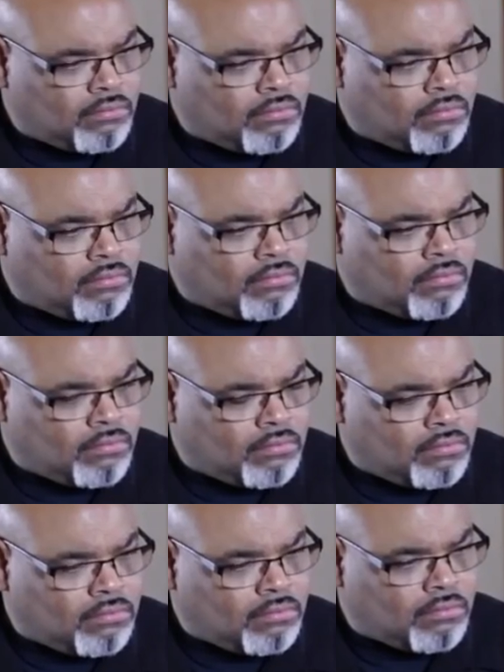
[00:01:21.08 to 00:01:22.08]

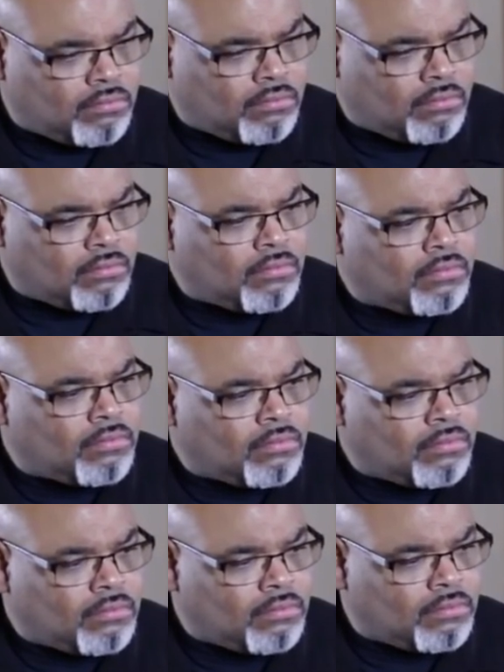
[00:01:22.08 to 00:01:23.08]

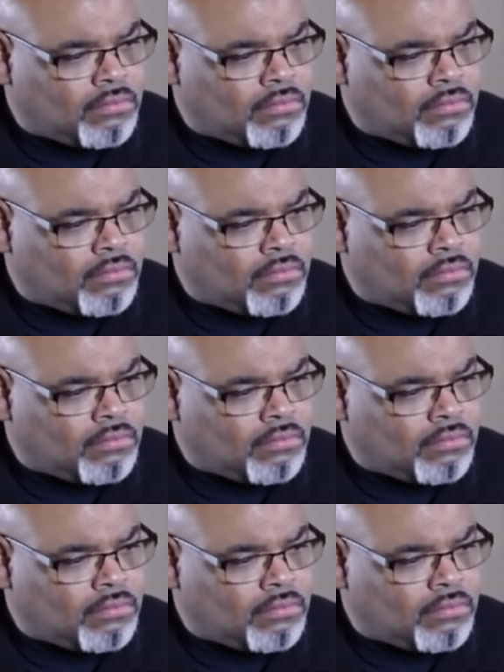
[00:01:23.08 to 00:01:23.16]
(silent)